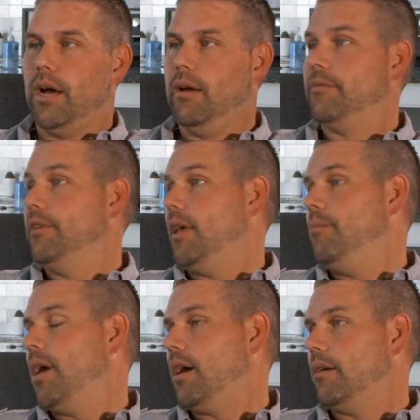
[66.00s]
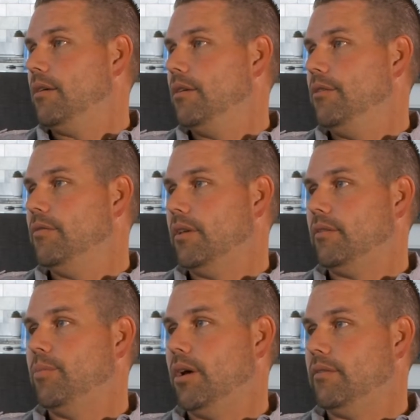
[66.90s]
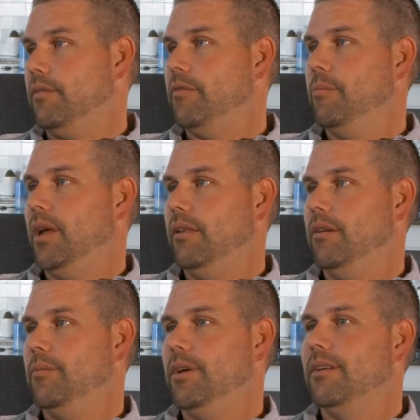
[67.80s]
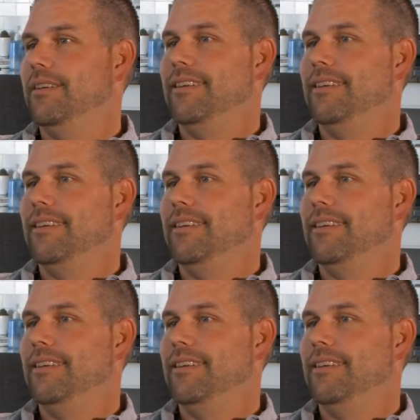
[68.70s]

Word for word: biopsy came back. You've tested positive for melanoma.